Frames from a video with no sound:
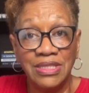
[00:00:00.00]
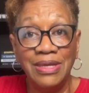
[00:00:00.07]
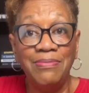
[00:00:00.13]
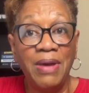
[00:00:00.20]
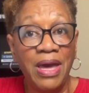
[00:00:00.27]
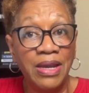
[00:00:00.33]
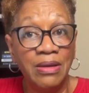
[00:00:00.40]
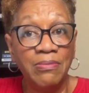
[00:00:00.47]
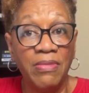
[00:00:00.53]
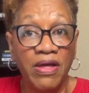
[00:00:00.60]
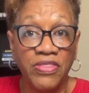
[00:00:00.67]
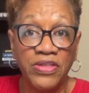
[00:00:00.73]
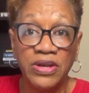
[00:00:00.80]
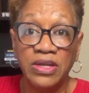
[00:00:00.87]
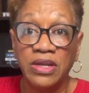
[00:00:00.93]
thematic
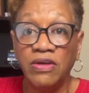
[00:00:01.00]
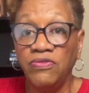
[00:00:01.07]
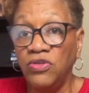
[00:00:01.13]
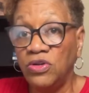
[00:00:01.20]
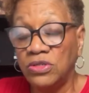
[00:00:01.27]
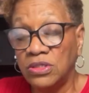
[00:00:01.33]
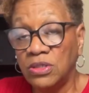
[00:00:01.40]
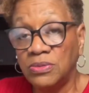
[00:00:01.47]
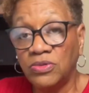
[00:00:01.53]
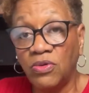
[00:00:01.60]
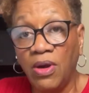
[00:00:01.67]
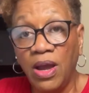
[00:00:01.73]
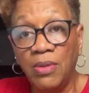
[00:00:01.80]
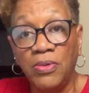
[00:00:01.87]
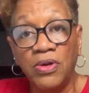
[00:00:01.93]
method, and if you're a
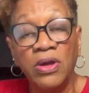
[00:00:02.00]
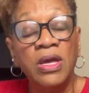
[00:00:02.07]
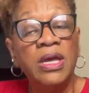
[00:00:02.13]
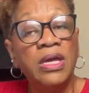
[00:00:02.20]
subscriber,